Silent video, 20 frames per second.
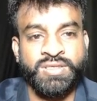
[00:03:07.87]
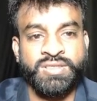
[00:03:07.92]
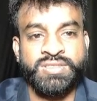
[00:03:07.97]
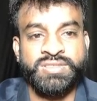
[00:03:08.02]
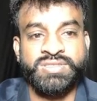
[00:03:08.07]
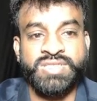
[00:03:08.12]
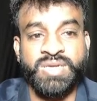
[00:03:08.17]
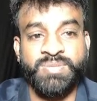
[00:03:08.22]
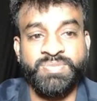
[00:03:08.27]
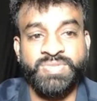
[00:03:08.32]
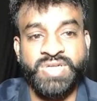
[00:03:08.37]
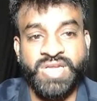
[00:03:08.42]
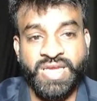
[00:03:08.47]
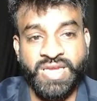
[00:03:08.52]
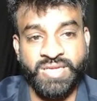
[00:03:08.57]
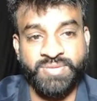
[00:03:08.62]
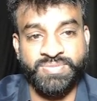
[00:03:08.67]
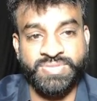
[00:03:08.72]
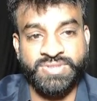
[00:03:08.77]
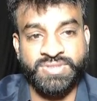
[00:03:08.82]

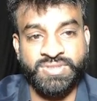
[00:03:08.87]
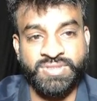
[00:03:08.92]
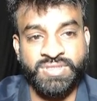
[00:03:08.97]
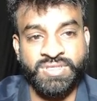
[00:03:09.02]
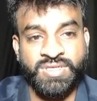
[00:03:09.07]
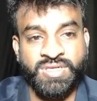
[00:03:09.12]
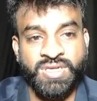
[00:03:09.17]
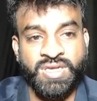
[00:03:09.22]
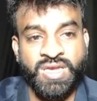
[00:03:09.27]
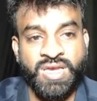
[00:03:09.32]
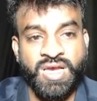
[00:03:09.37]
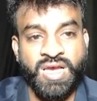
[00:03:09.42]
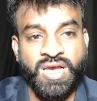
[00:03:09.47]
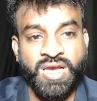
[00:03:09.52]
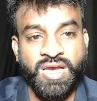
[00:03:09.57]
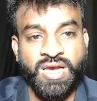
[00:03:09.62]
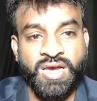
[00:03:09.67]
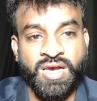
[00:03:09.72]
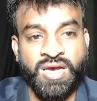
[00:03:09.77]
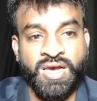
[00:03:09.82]
Sometimes
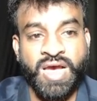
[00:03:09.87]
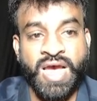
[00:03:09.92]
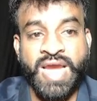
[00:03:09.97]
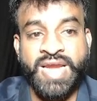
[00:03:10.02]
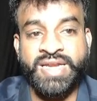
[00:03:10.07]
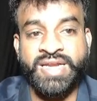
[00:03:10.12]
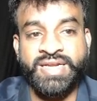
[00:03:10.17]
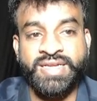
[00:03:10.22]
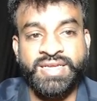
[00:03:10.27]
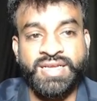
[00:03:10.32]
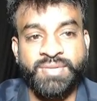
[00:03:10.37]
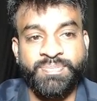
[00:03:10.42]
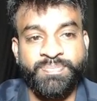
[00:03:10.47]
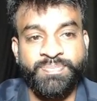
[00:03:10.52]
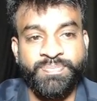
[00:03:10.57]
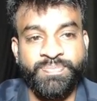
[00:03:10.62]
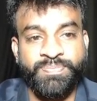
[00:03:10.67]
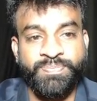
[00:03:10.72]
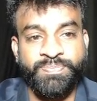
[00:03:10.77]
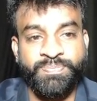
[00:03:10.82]
identical
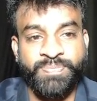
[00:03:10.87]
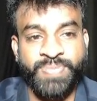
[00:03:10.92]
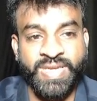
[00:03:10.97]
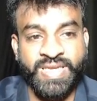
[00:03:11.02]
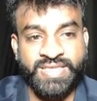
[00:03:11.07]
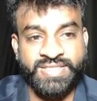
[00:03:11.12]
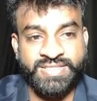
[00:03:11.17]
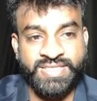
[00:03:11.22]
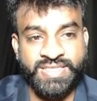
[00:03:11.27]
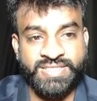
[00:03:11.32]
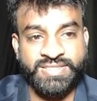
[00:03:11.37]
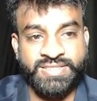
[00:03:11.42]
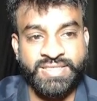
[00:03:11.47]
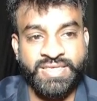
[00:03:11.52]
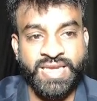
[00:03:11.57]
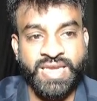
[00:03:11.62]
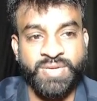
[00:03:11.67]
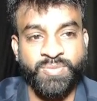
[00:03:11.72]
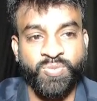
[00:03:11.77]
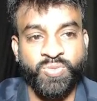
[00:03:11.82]
pieces
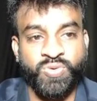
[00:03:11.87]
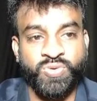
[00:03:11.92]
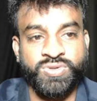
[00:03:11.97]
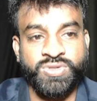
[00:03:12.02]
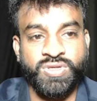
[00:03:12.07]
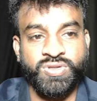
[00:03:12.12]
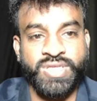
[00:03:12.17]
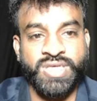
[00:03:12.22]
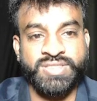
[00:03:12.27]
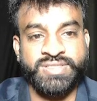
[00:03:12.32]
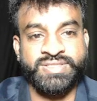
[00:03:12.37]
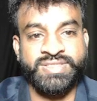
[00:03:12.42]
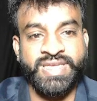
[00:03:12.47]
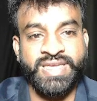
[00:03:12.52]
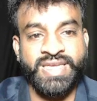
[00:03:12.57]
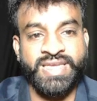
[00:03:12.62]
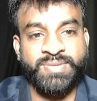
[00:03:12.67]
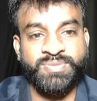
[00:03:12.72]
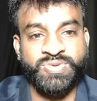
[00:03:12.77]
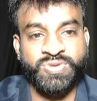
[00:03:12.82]
can move the
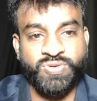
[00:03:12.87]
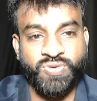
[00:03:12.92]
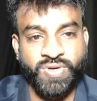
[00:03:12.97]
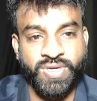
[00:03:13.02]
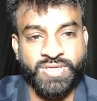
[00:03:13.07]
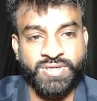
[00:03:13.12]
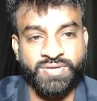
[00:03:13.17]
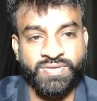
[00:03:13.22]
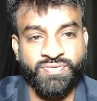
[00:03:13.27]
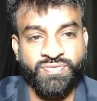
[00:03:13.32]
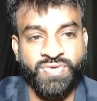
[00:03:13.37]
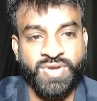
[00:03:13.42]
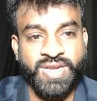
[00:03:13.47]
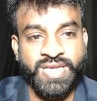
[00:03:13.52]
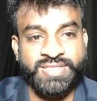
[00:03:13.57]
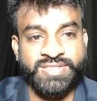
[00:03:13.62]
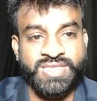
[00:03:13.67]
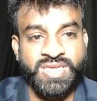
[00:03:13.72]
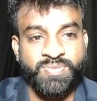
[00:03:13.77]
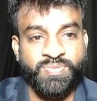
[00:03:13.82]
same square. For
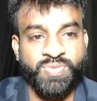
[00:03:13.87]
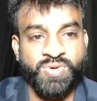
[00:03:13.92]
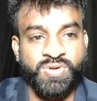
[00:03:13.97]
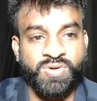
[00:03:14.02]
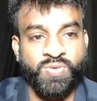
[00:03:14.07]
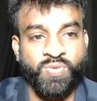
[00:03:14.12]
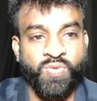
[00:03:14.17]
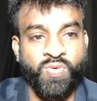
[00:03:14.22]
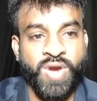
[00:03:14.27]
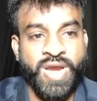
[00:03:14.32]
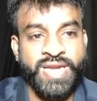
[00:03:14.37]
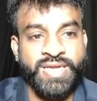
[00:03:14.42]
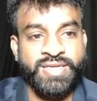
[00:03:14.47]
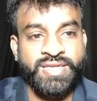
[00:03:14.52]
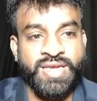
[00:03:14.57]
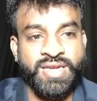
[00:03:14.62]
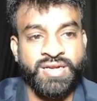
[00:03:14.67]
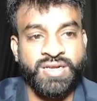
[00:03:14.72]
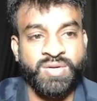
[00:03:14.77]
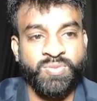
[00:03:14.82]
example, white
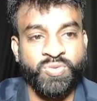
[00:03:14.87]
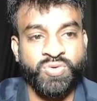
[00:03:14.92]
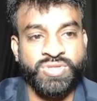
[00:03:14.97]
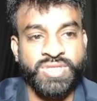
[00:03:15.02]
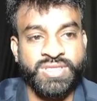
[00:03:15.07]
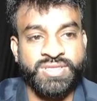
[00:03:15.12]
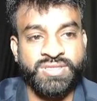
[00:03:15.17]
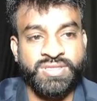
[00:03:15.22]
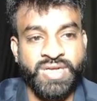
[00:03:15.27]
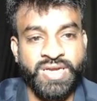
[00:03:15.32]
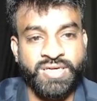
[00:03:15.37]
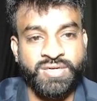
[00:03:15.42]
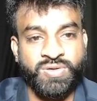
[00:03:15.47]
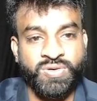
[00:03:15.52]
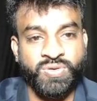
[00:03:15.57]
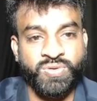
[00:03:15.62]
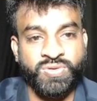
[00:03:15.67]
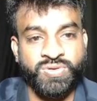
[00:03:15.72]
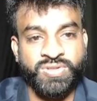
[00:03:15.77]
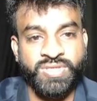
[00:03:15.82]
can remove the threat
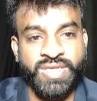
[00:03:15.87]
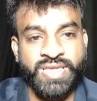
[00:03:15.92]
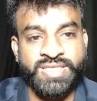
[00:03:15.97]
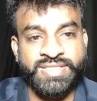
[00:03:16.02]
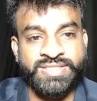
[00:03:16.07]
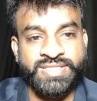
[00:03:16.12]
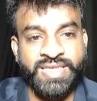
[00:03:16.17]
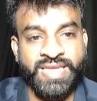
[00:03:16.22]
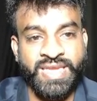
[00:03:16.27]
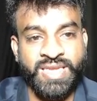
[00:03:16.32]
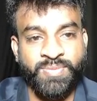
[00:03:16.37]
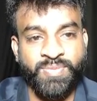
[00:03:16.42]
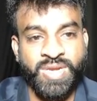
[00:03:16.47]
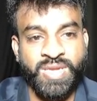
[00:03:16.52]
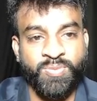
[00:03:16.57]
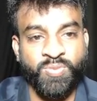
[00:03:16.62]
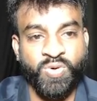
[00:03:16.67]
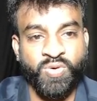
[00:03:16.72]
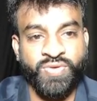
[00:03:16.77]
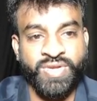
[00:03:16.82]
to his king by
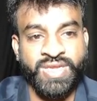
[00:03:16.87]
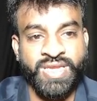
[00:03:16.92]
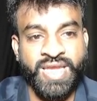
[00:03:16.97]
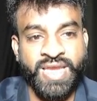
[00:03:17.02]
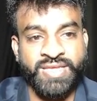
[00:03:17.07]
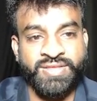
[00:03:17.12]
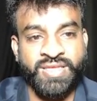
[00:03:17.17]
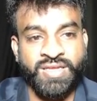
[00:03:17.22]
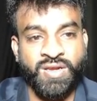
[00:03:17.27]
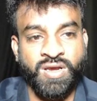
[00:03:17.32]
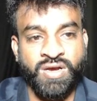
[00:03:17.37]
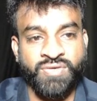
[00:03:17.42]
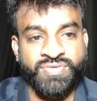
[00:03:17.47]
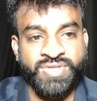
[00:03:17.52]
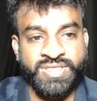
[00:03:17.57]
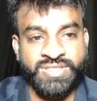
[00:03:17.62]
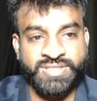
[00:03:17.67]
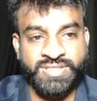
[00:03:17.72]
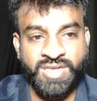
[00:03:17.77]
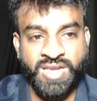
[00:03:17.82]
moving either of
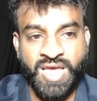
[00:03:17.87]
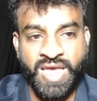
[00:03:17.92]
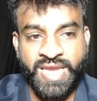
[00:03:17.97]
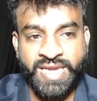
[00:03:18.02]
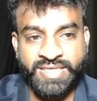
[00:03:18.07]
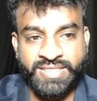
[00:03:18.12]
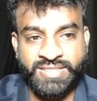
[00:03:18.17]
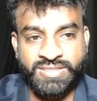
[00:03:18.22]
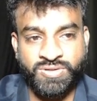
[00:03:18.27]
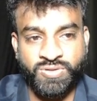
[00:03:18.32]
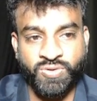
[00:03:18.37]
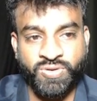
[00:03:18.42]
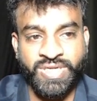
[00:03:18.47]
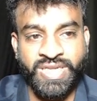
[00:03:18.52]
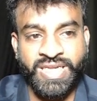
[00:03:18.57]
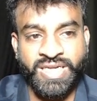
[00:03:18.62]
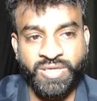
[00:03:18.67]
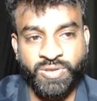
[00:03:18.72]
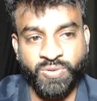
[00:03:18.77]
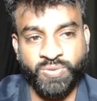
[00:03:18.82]
these knights to
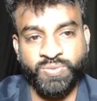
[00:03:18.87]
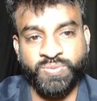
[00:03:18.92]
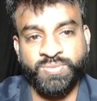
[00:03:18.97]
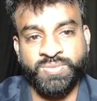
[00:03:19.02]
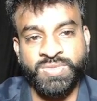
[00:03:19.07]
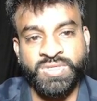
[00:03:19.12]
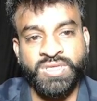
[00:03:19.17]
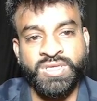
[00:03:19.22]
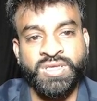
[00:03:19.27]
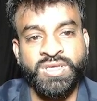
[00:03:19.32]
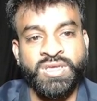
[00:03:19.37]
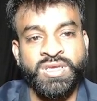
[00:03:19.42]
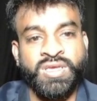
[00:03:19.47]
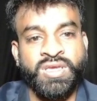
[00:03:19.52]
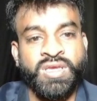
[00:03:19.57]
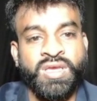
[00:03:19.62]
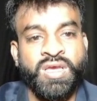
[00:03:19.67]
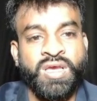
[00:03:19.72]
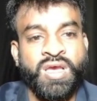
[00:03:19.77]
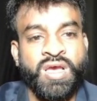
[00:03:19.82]
d2.
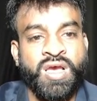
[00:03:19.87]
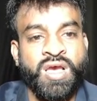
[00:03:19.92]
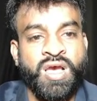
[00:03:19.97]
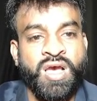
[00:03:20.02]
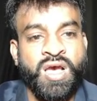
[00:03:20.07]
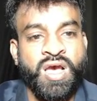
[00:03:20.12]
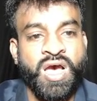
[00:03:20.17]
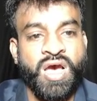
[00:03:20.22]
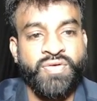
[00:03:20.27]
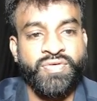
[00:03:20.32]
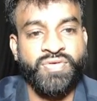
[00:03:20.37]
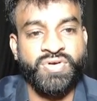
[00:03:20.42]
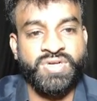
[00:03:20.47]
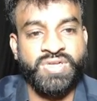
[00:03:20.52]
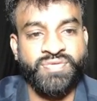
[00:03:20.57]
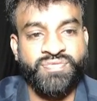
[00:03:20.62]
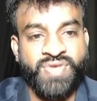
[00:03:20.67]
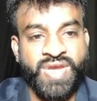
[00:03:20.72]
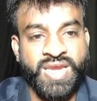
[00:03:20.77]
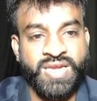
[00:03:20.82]
How you
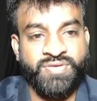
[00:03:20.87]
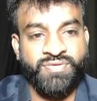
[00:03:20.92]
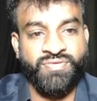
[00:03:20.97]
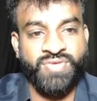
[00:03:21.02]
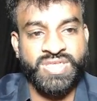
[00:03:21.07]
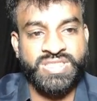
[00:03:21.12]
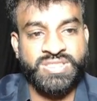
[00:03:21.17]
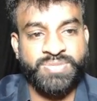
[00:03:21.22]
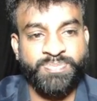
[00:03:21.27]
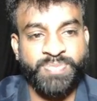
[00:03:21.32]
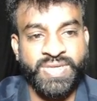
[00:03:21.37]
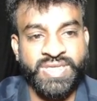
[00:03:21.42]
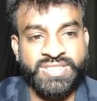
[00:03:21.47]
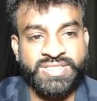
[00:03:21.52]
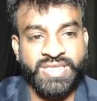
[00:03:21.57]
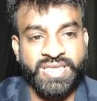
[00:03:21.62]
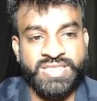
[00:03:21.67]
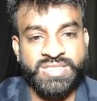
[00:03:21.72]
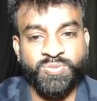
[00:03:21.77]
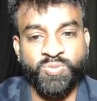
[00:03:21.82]
define which
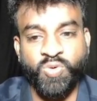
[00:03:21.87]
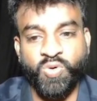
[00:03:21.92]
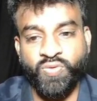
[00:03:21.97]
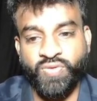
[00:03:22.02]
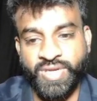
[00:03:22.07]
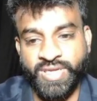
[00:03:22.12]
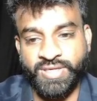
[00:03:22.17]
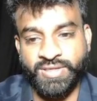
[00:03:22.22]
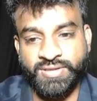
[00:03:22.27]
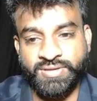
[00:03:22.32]
piece is moving?